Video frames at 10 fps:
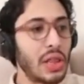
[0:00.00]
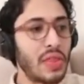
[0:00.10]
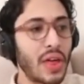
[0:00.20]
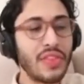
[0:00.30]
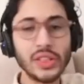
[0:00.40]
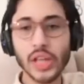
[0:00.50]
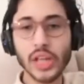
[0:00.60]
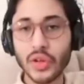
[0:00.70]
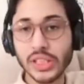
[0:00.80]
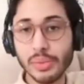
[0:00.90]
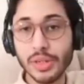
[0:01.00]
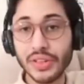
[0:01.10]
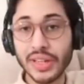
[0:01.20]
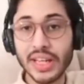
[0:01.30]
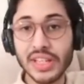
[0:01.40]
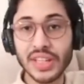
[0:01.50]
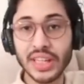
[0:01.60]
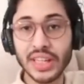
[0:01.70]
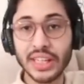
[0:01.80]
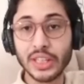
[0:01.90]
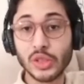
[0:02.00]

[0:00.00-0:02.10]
that the Riyadh Agreement is a